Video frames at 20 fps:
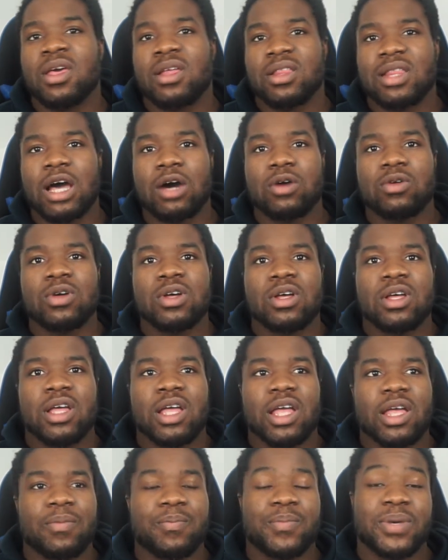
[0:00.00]
Now,
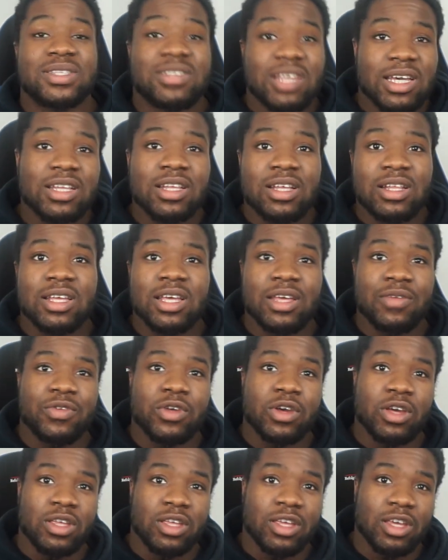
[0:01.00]
particularly if
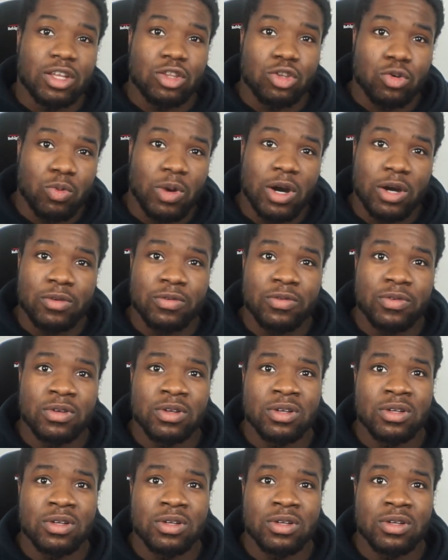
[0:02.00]
you're in year 12,